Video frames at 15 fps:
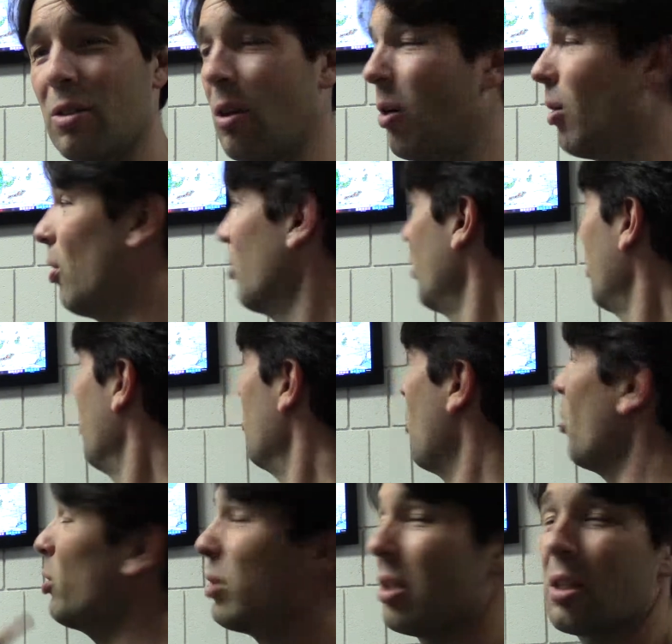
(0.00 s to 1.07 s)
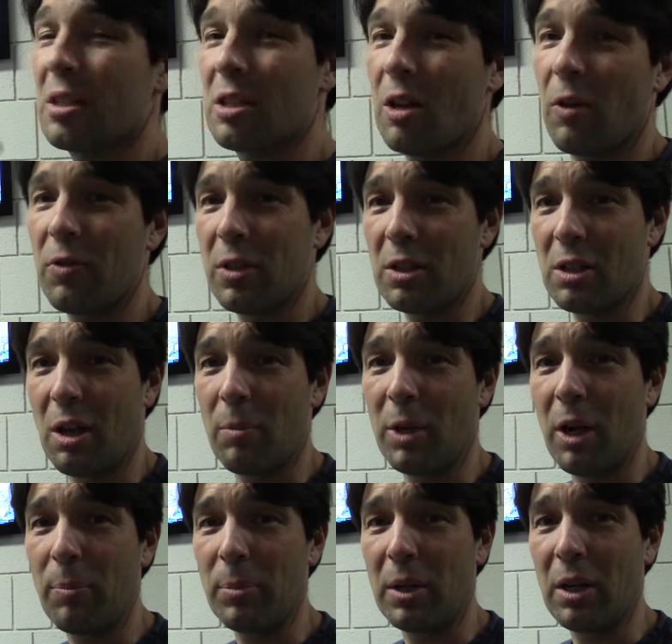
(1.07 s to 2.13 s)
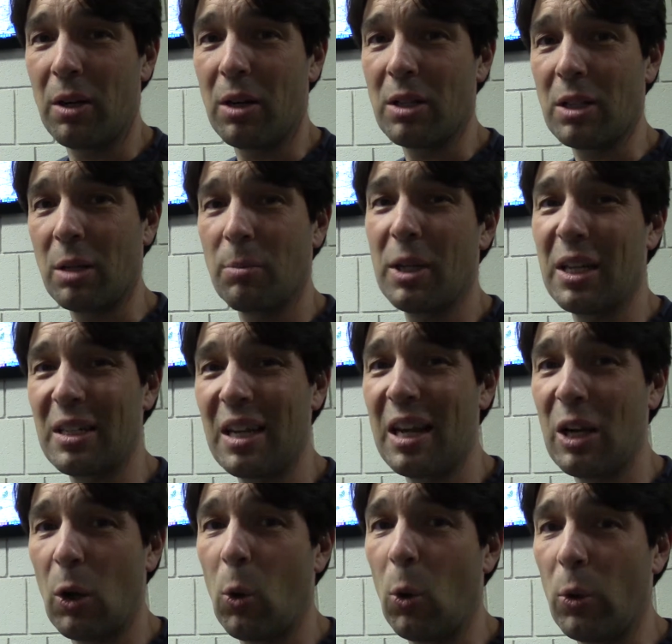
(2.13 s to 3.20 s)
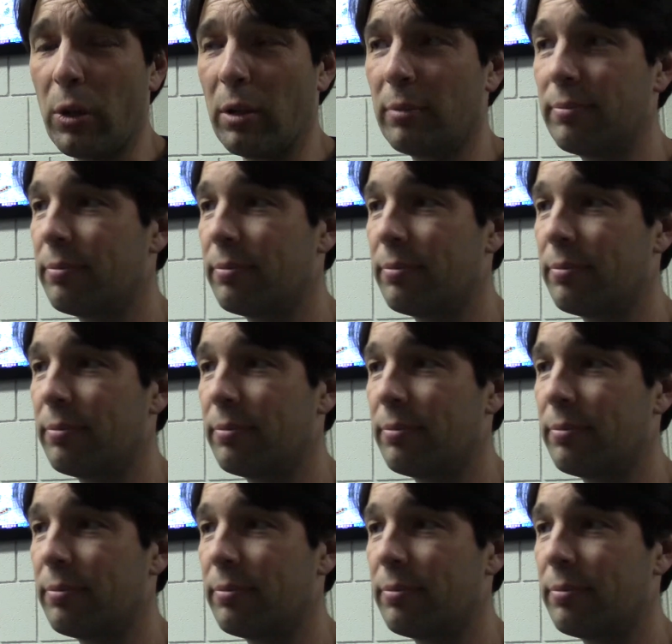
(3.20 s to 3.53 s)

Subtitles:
so most of the stuff that's coming up here is going to be a day old.